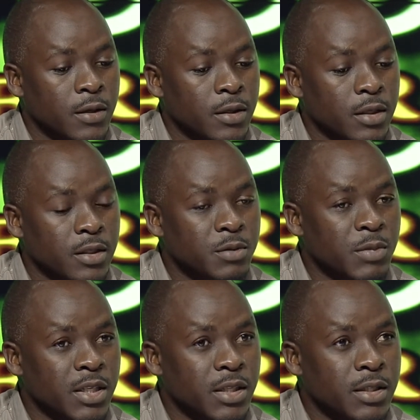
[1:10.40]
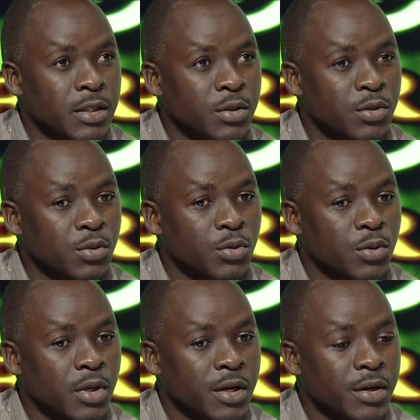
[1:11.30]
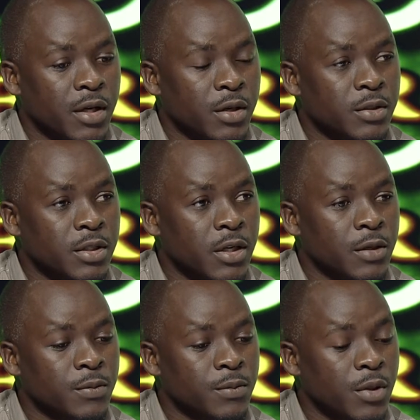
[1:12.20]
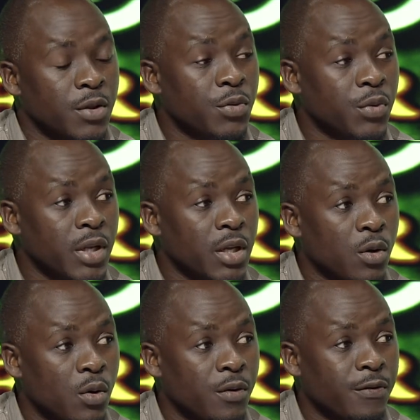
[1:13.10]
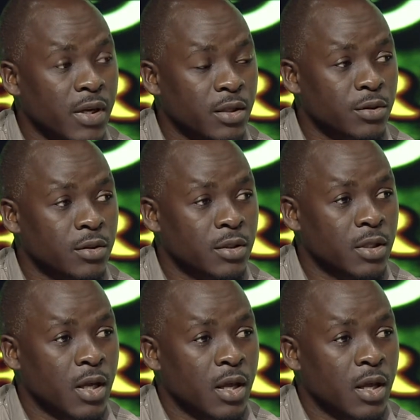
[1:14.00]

is mandated to carry out three core functions.